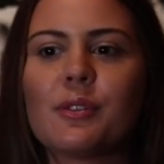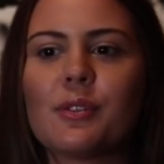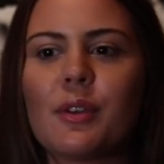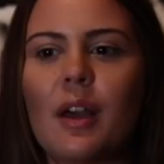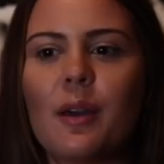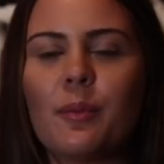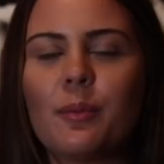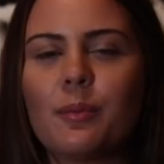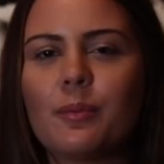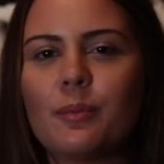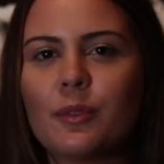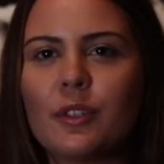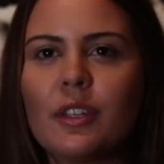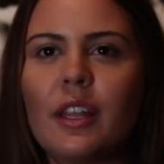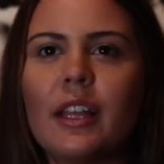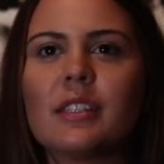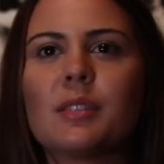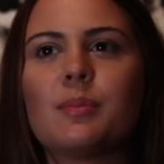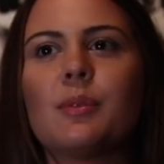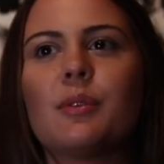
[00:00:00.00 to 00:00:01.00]
So I would
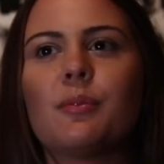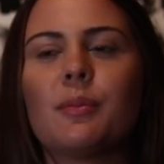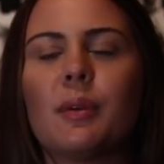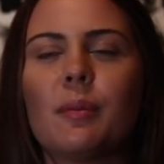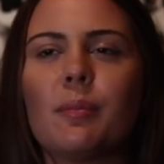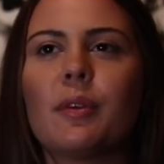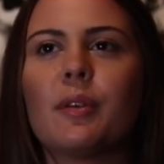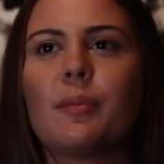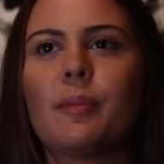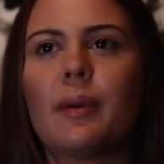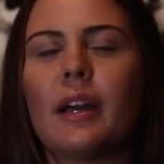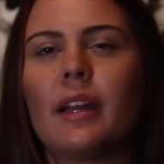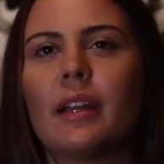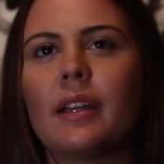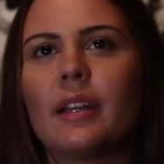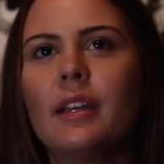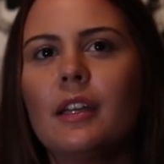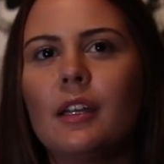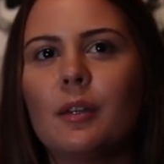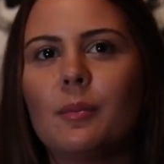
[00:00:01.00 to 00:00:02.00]
like to be remembered
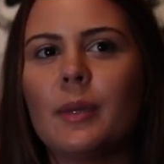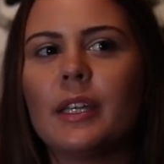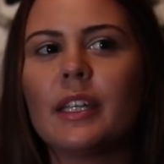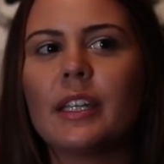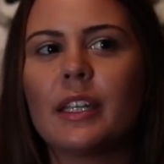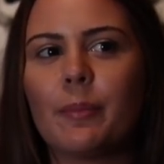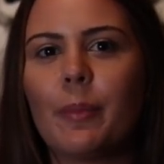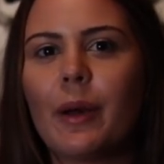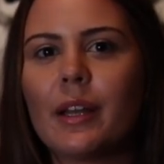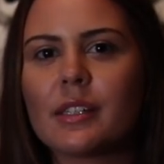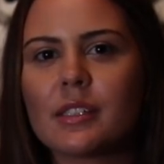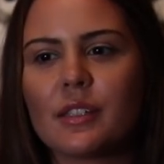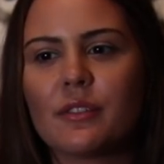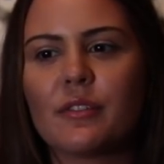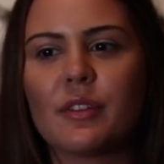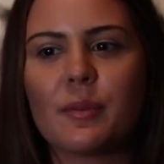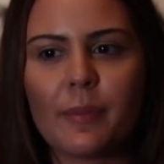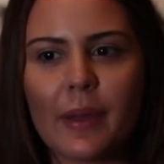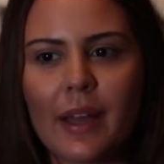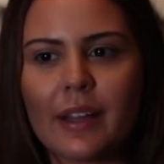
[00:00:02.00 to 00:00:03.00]
by making a
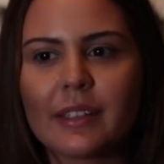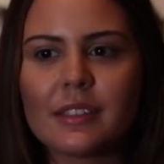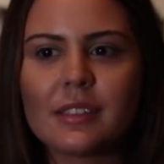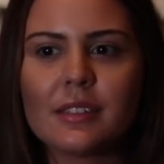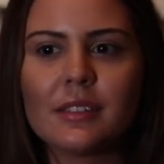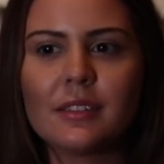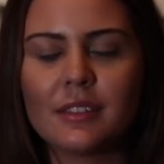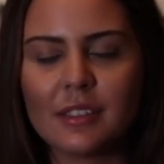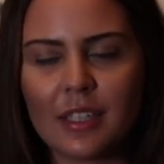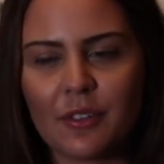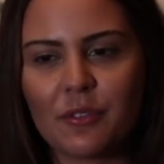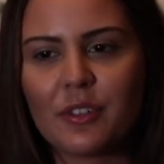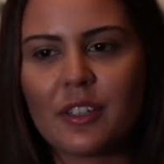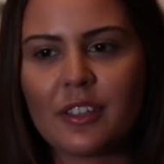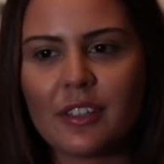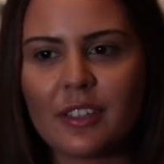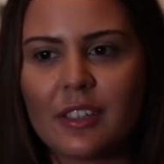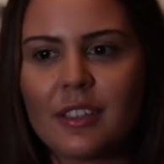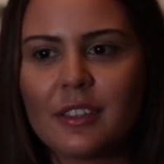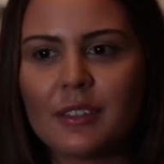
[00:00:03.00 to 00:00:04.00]
positive impact,
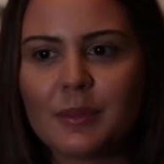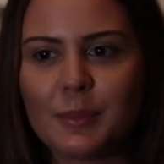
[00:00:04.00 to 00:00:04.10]
definitely.